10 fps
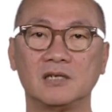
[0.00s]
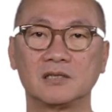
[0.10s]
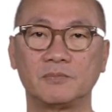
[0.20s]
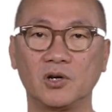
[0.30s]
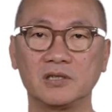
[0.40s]

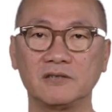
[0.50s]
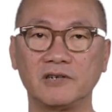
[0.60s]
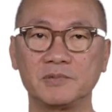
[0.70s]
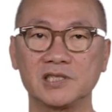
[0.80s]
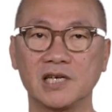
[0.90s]
The product
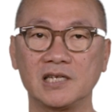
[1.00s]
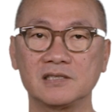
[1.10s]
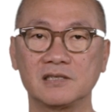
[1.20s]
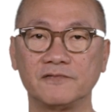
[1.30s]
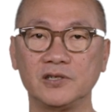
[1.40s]

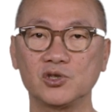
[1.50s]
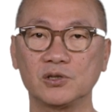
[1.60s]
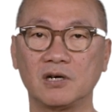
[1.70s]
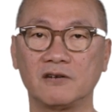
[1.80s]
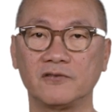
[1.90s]
represents the
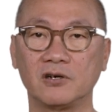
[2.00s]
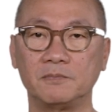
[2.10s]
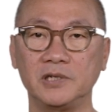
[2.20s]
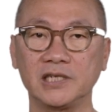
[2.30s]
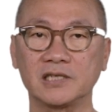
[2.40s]
fusion of
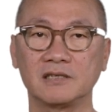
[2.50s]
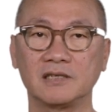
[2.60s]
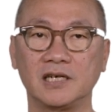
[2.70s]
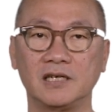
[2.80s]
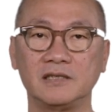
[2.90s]
oblique
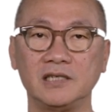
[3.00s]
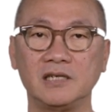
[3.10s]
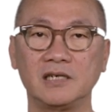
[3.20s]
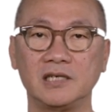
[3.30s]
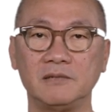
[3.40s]
and
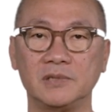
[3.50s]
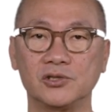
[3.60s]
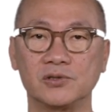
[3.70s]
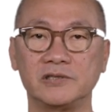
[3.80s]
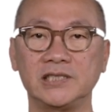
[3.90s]
linear
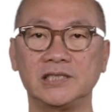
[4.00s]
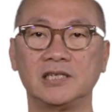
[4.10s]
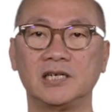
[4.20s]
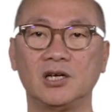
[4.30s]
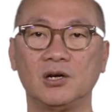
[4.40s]
imagery,
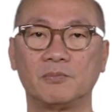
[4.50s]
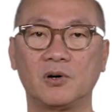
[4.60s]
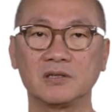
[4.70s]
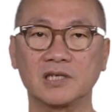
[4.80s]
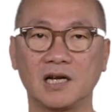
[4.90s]

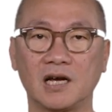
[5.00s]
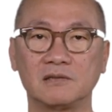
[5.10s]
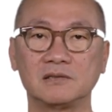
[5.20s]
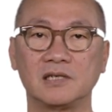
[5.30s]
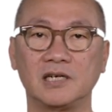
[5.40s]
point
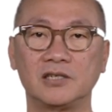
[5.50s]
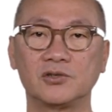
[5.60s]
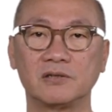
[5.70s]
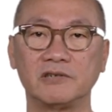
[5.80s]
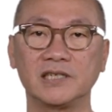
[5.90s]
cloud,
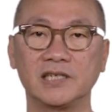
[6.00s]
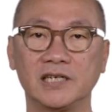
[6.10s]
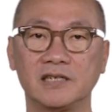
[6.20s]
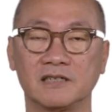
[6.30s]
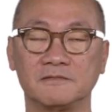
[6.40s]
and terrain
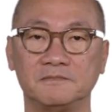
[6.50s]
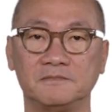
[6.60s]
data.